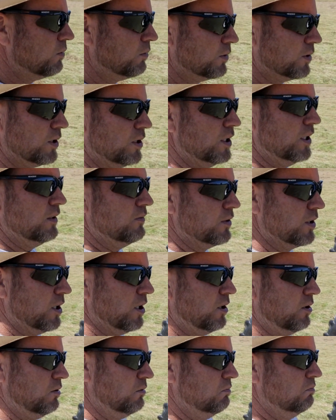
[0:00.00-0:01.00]
want to leave it
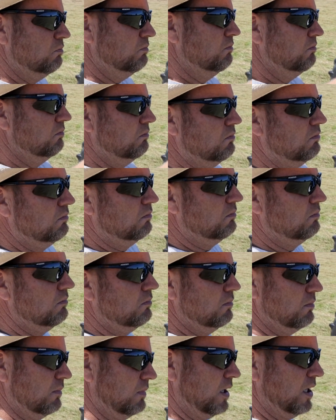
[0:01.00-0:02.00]
all,
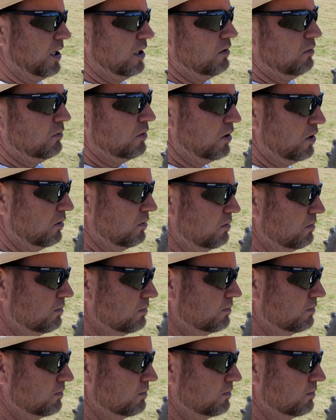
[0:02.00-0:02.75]
I don't know,